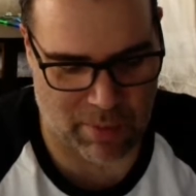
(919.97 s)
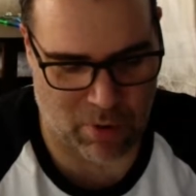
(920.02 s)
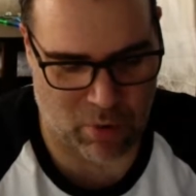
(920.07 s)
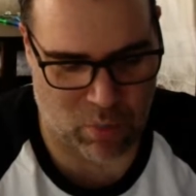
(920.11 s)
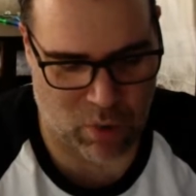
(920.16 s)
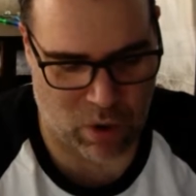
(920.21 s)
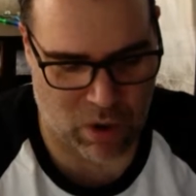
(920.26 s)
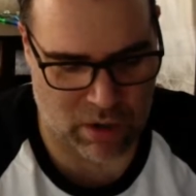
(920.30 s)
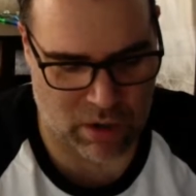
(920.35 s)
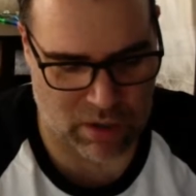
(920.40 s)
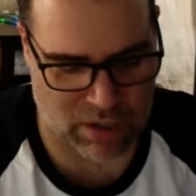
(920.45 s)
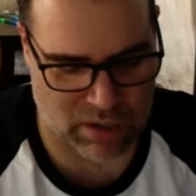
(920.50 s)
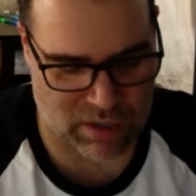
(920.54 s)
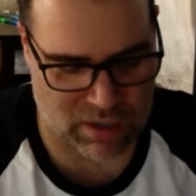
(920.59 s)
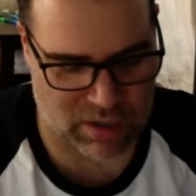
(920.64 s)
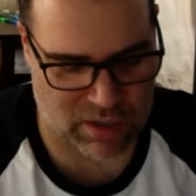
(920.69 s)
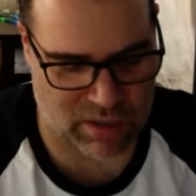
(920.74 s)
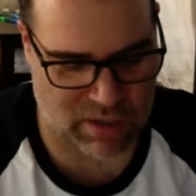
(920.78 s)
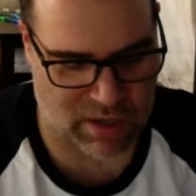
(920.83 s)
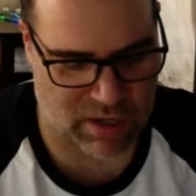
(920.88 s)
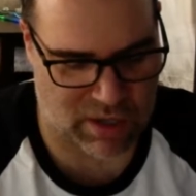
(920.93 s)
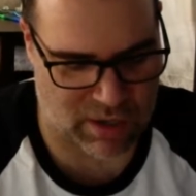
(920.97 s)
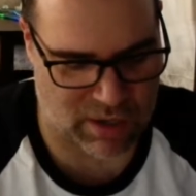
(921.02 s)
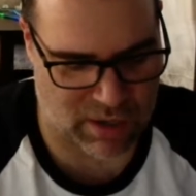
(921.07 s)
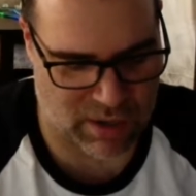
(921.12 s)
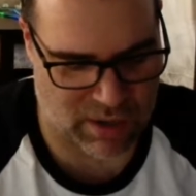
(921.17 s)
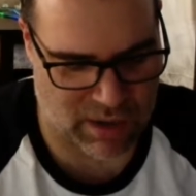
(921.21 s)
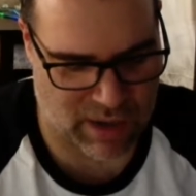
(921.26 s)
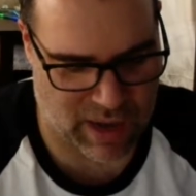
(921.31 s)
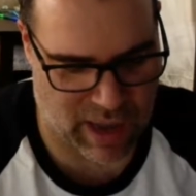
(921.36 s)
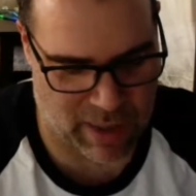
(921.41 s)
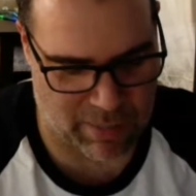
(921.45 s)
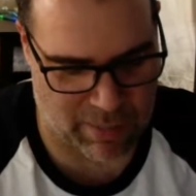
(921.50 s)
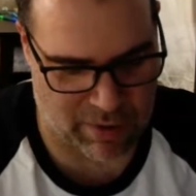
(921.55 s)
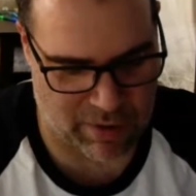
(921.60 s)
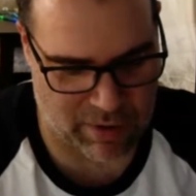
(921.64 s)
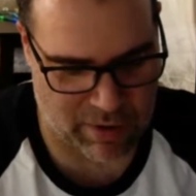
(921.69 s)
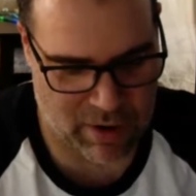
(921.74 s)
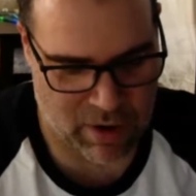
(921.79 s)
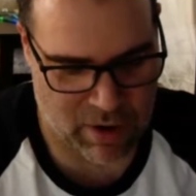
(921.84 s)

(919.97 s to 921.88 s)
walked into the cabin,